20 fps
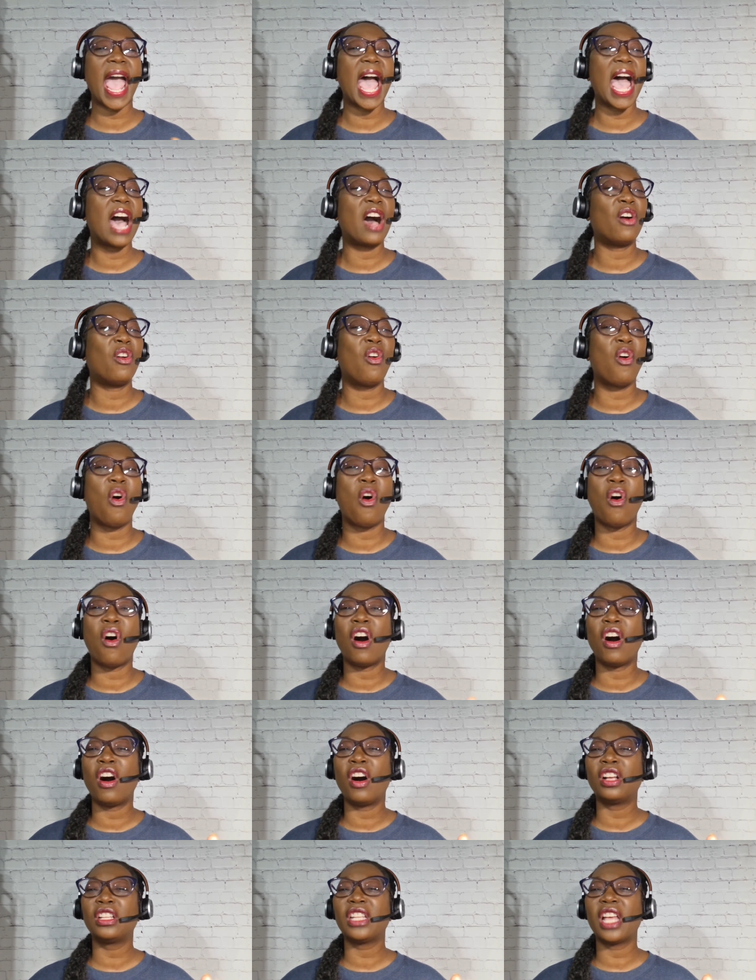out
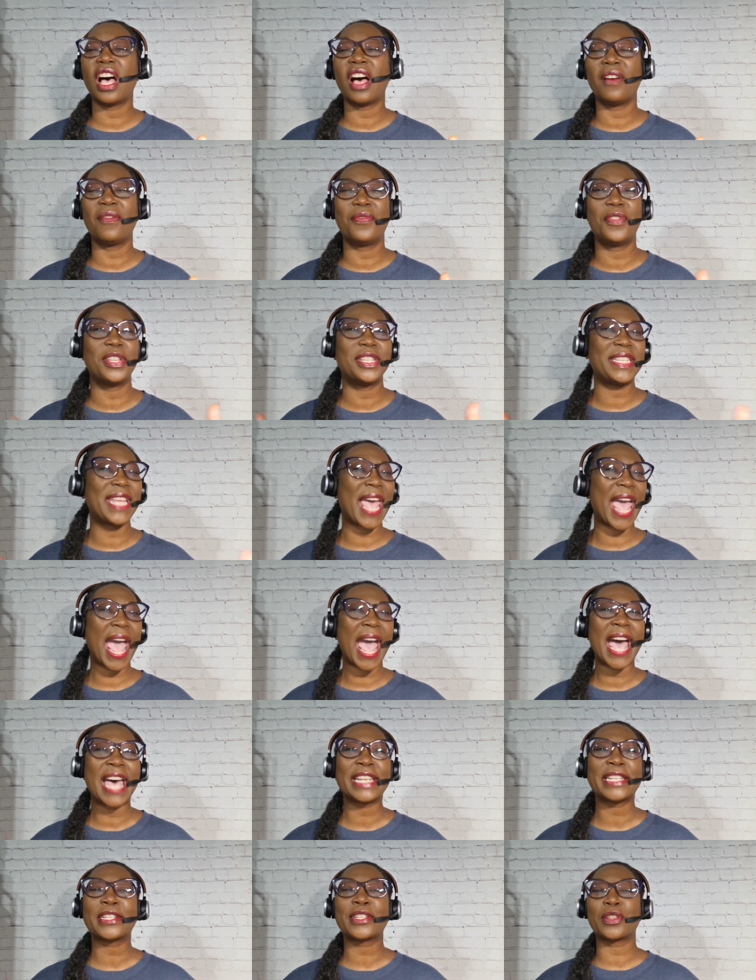all of the
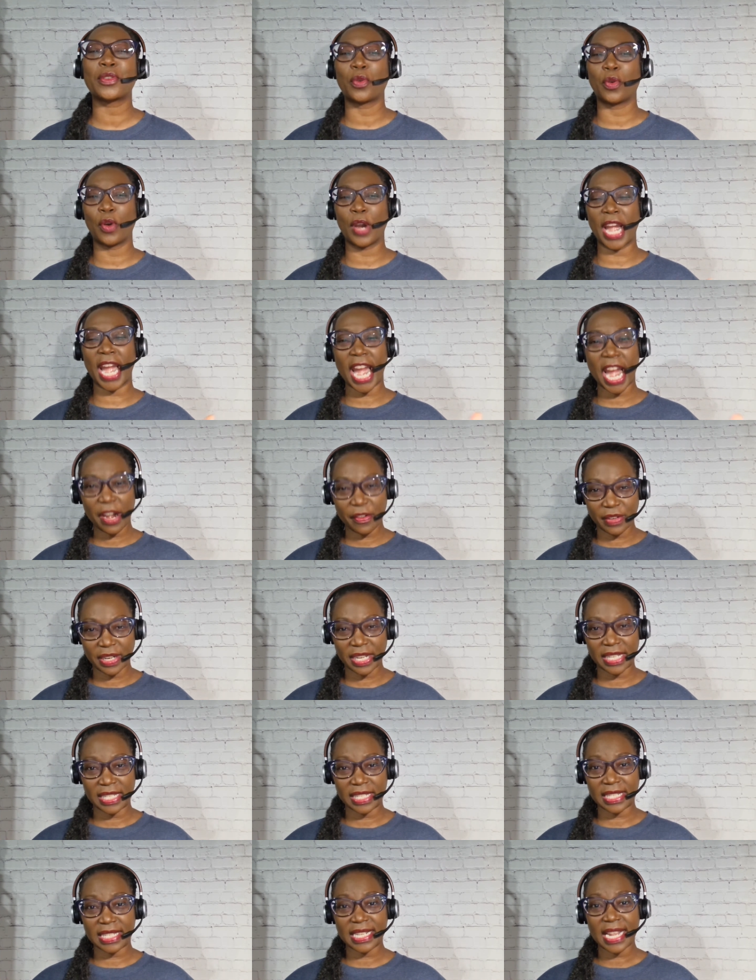tasks or
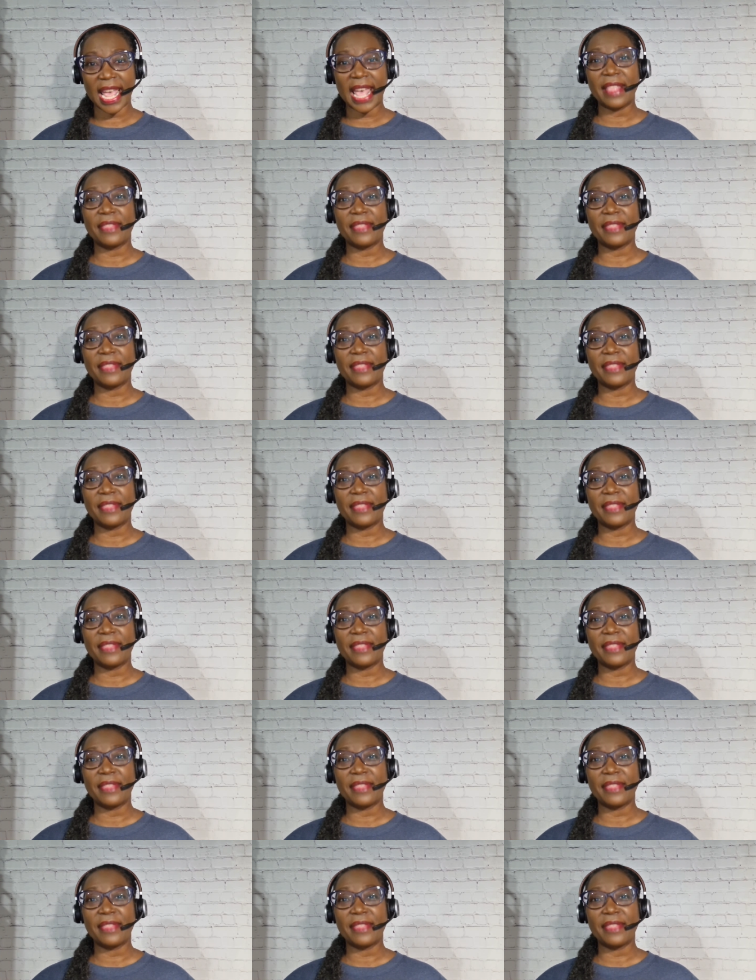errands